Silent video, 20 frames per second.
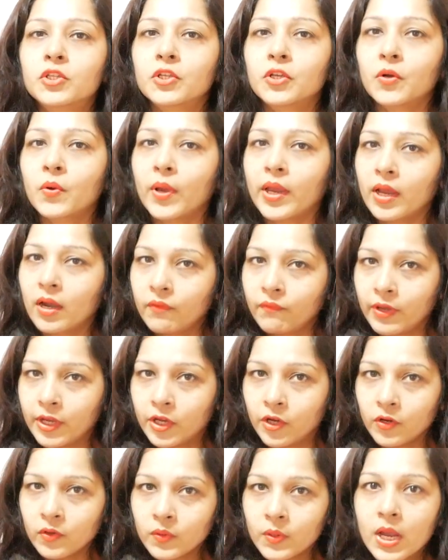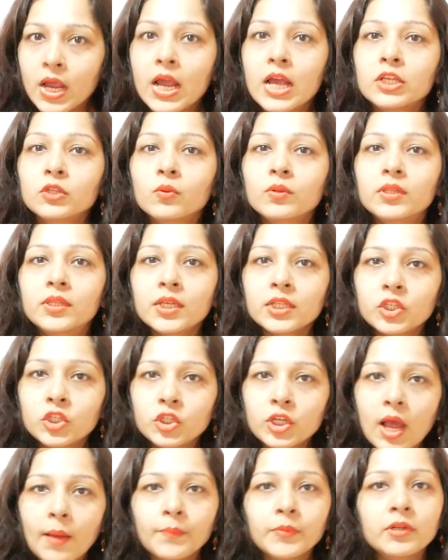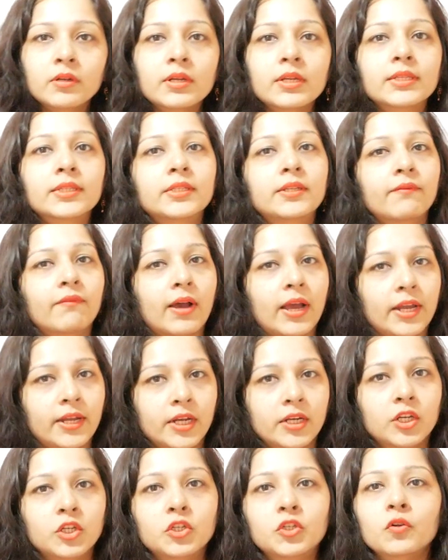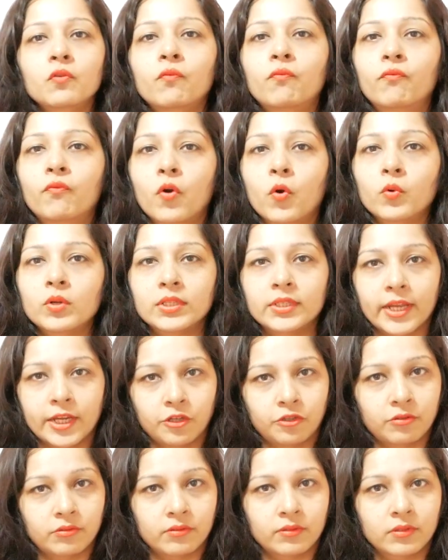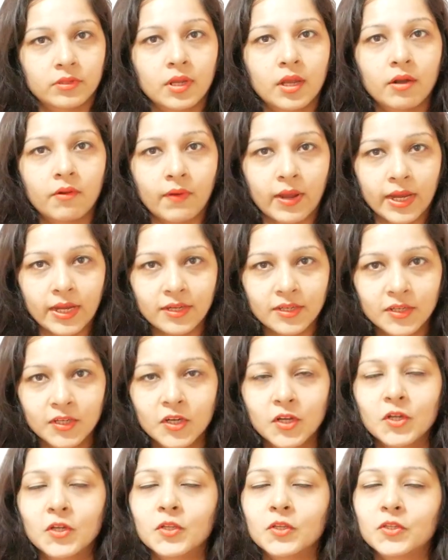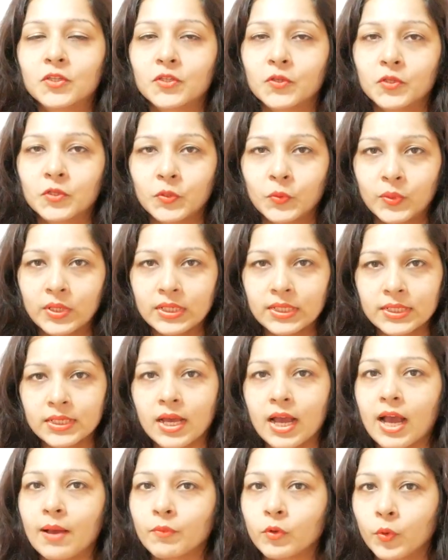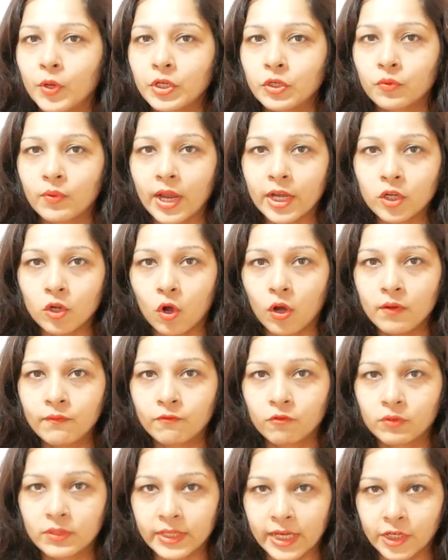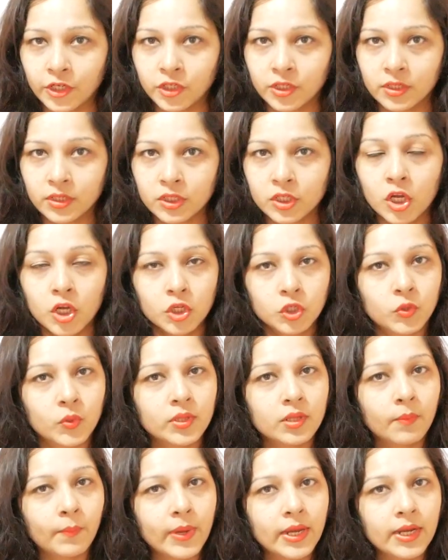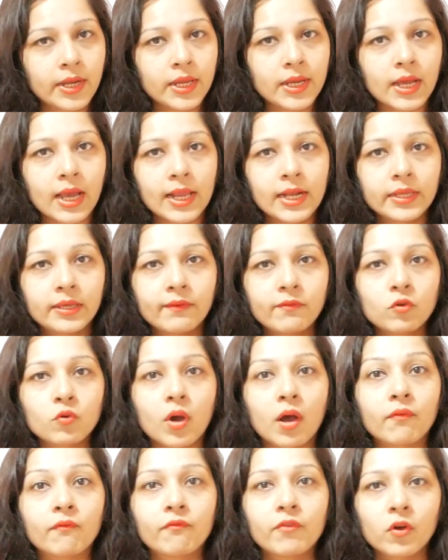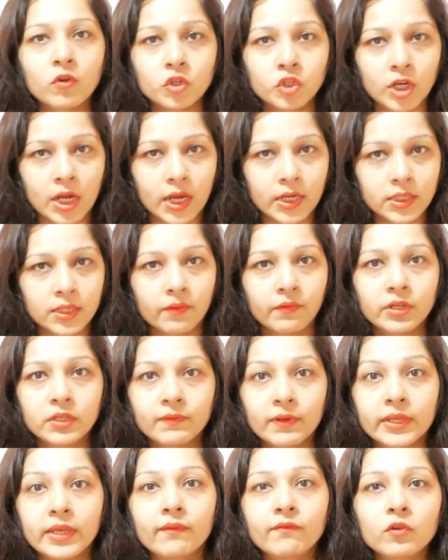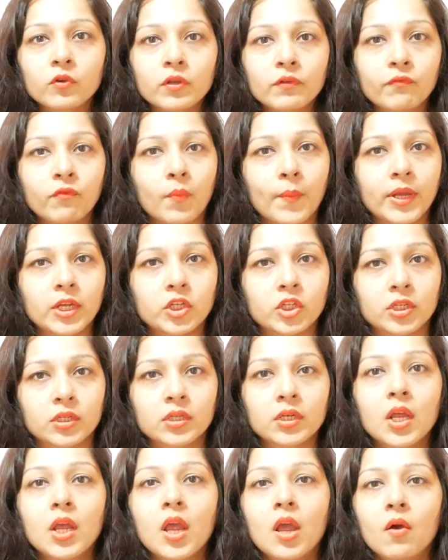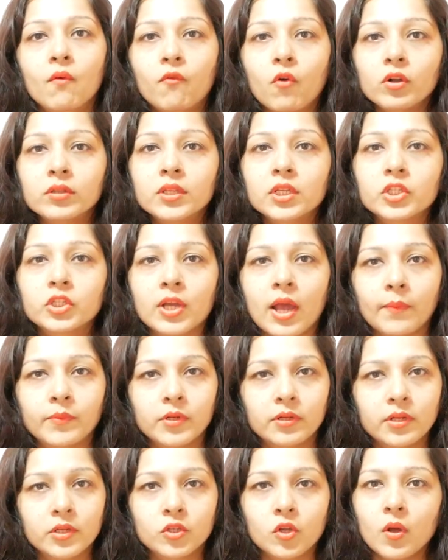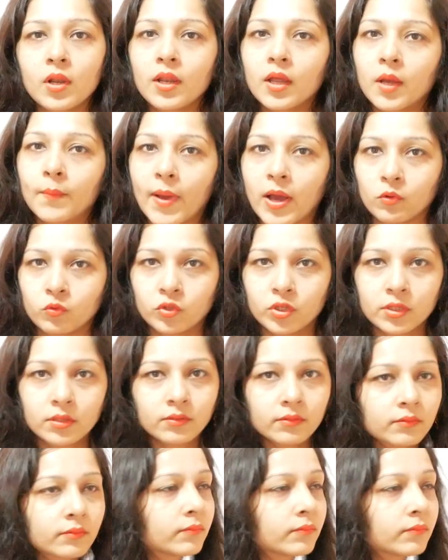So here we go. So this chapter is divided into 4 sections, right? So students, I'm going to write all 4 sections. So in the beginning, I'll give you a flow chart which will give you information what this chapter is all about.